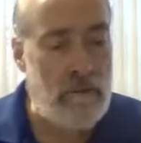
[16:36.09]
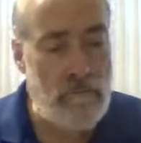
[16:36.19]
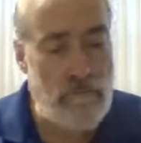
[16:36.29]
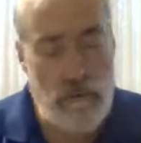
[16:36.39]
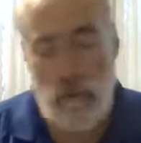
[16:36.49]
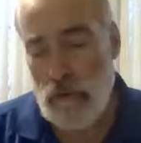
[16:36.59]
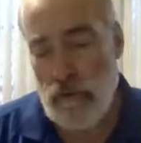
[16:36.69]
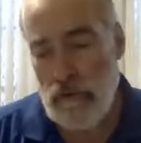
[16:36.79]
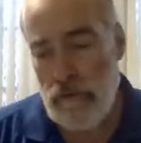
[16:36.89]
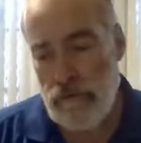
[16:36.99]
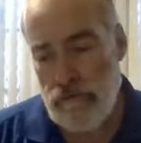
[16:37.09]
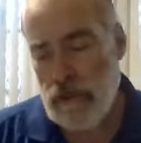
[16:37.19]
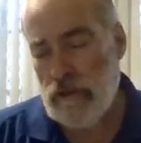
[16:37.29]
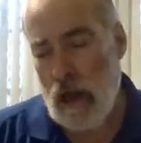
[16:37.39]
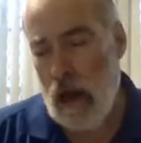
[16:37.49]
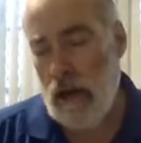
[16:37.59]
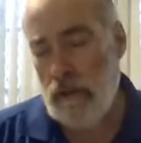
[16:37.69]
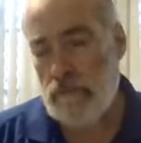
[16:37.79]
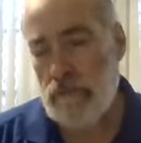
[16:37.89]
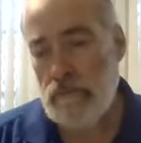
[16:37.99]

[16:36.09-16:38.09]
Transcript: Ruth three times.